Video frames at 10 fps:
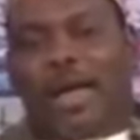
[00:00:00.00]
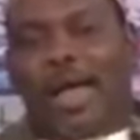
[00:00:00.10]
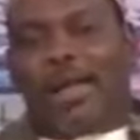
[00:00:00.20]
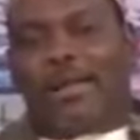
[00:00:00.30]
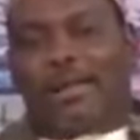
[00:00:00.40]

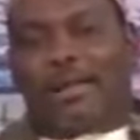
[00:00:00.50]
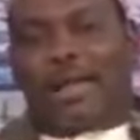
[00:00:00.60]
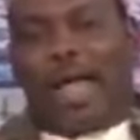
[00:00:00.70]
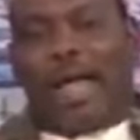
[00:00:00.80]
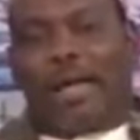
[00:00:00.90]
And
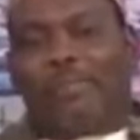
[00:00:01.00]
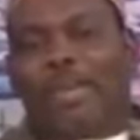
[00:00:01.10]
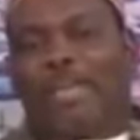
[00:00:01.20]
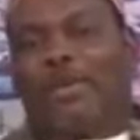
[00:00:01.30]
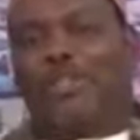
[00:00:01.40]
I have
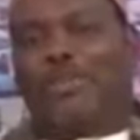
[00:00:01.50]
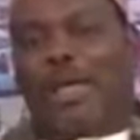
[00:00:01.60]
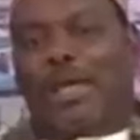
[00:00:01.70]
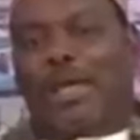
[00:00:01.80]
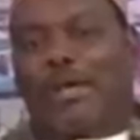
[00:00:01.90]
been
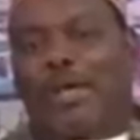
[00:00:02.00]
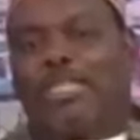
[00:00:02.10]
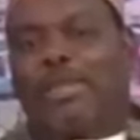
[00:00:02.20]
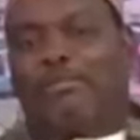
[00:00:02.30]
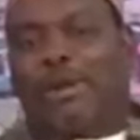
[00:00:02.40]
accused by
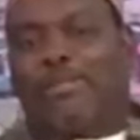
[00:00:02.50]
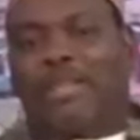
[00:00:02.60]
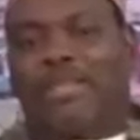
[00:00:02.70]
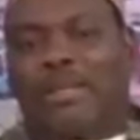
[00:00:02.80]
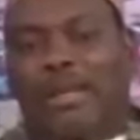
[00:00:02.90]
colleagues and
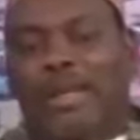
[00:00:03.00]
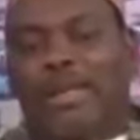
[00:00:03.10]
brothers